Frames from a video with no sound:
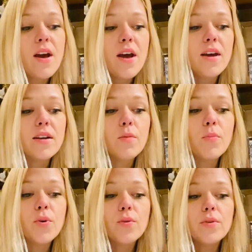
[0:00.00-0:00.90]
and can
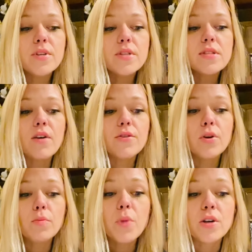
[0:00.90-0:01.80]
pull the south
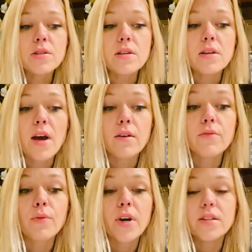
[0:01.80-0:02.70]
node person out
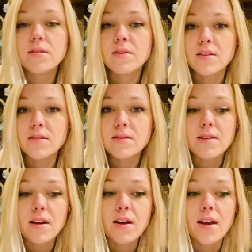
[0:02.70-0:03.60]
of ruts and, st
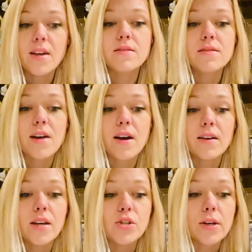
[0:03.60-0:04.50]
and
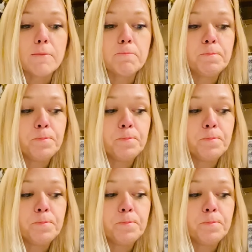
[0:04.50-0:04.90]
stagnation.